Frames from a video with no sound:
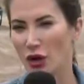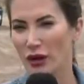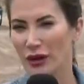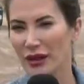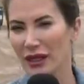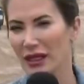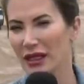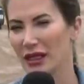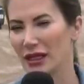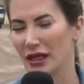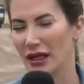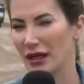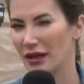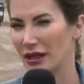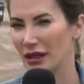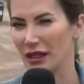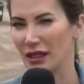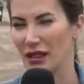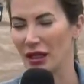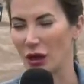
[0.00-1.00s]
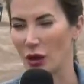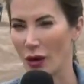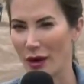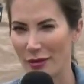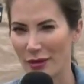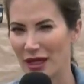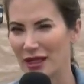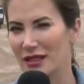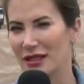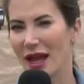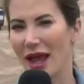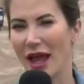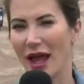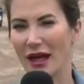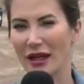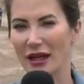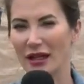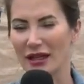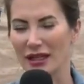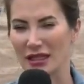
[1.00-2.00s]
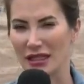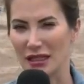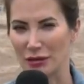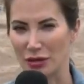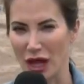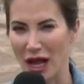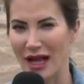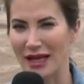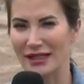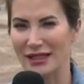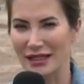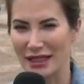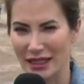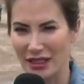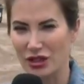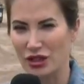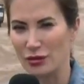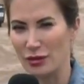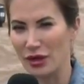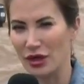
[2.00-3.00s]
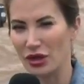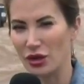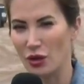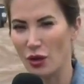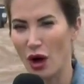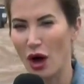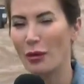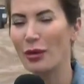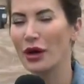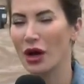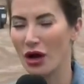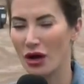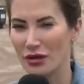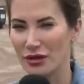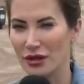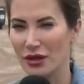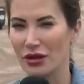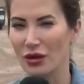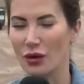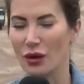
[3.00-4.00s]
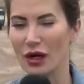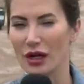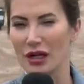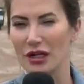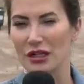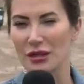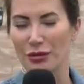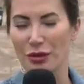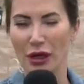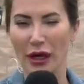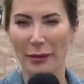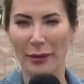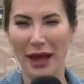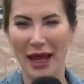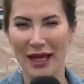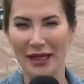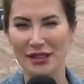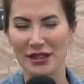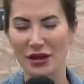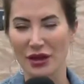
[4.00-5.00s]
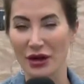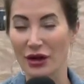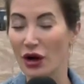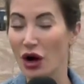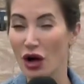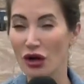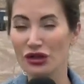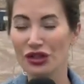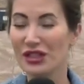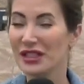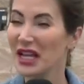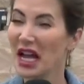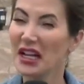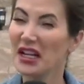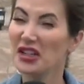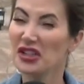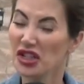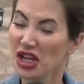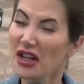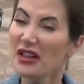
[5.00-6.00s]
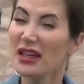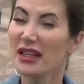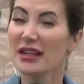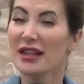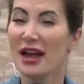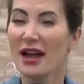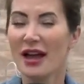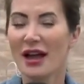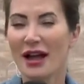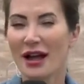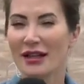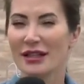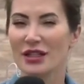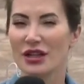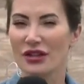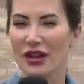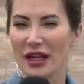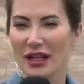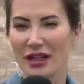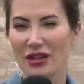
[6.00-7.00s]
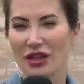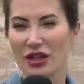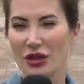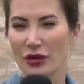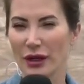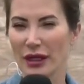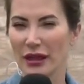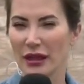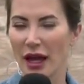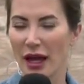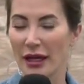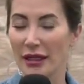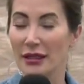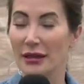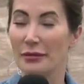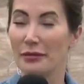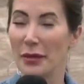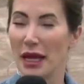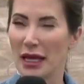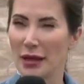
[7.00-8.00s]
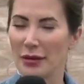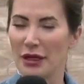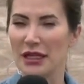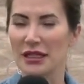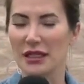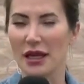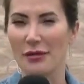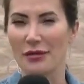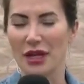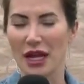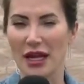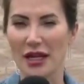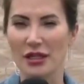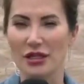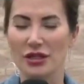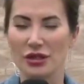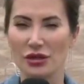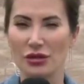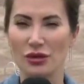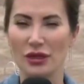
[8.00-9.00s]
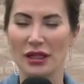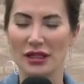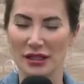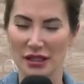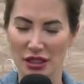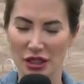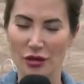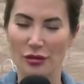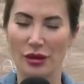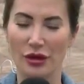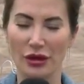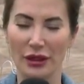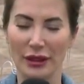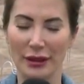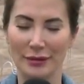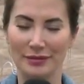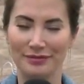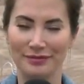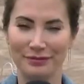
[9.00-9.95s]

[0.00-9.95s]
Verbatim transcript: only the the equipment and the supplies needed to build the wall, but also the workers, prepaid. So they're all just kind of chilling until they get the green light, maybe someday, to continue building.